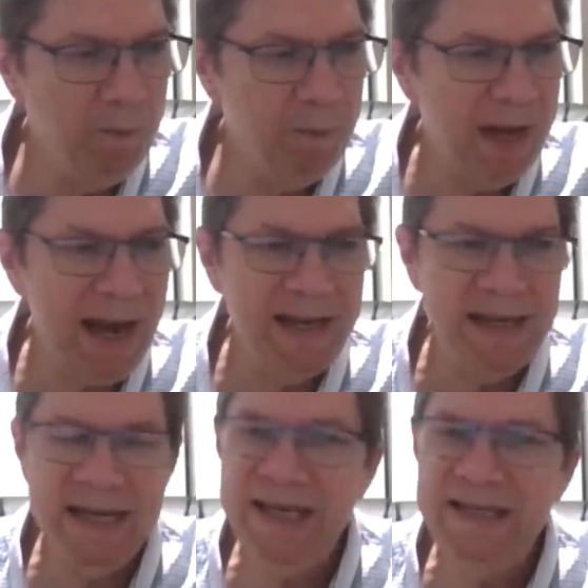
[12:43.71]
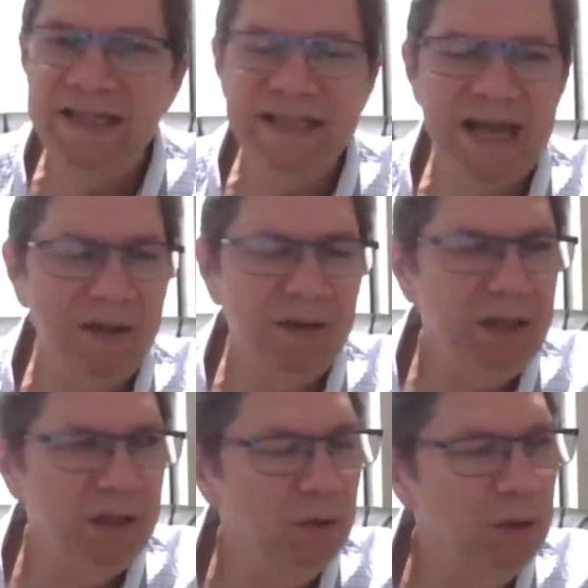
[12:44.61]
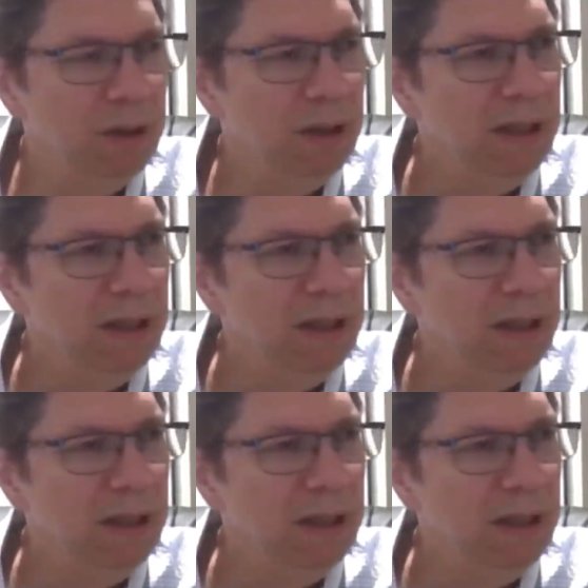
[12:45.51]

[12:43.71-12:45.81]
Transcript: but I need to tell you